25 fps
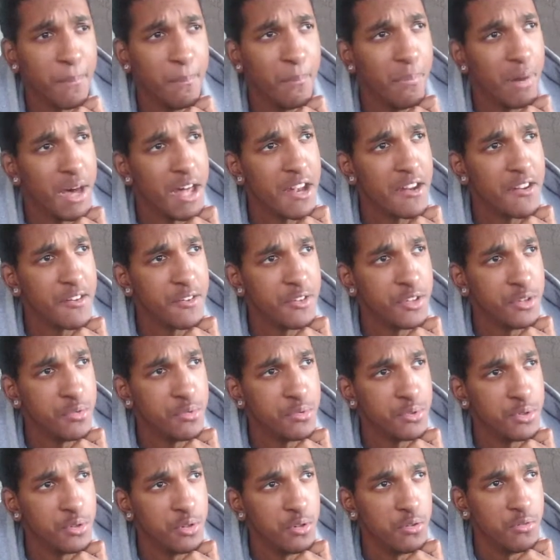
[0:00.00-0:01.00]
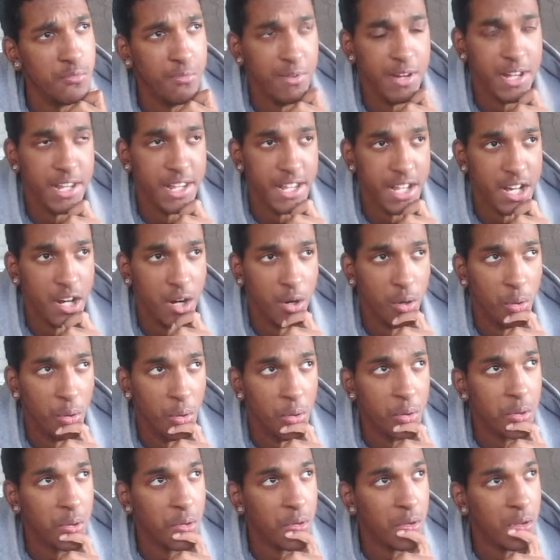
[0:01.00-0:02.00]
better YouTube
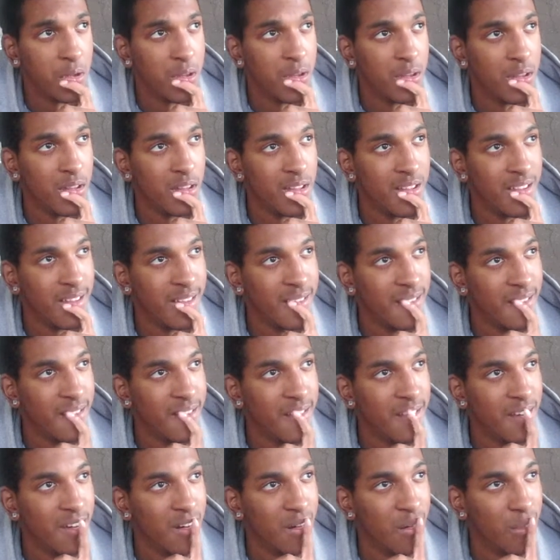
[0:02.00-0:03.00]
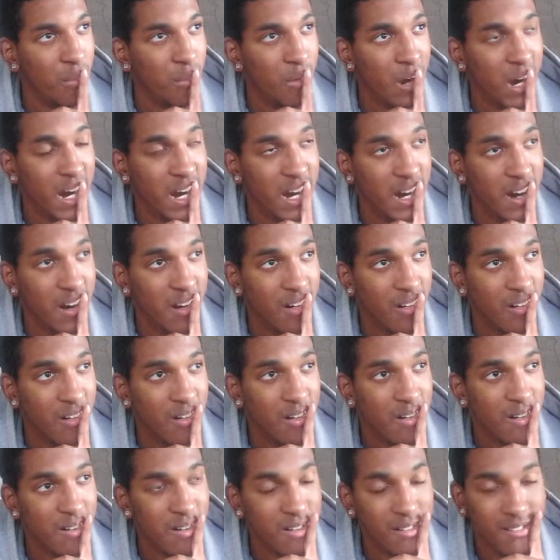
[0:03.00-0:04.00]
videos wow,
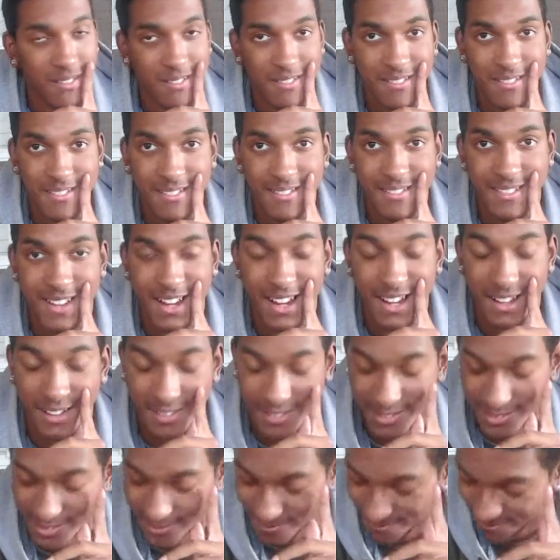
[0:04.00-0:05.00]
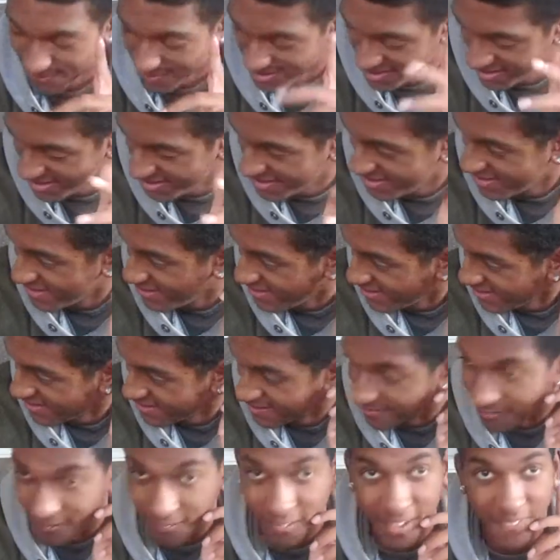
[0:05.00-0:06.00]
that's
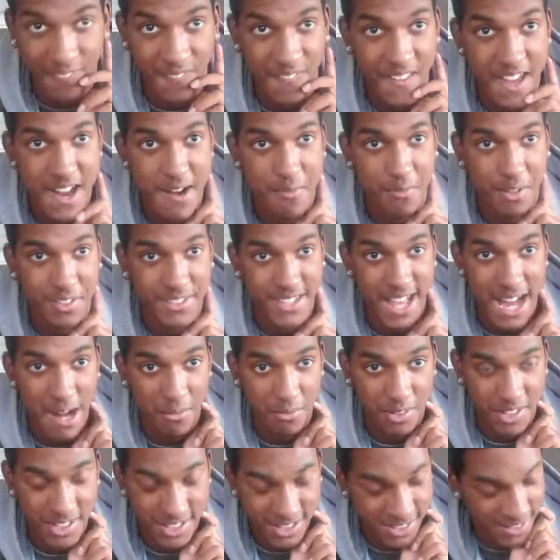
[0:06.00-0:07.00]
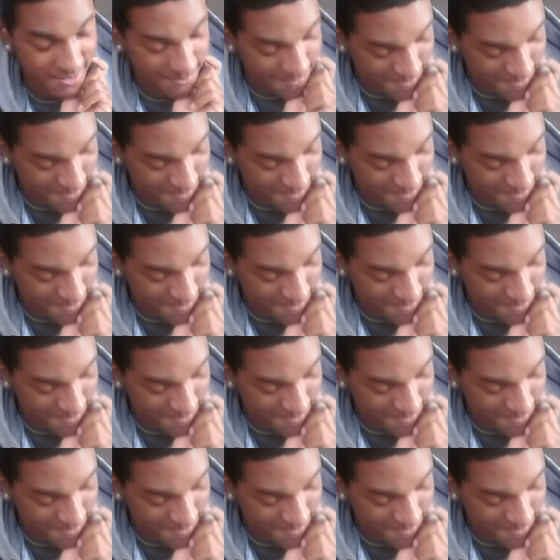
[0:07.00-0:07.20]
went there with that one, huh,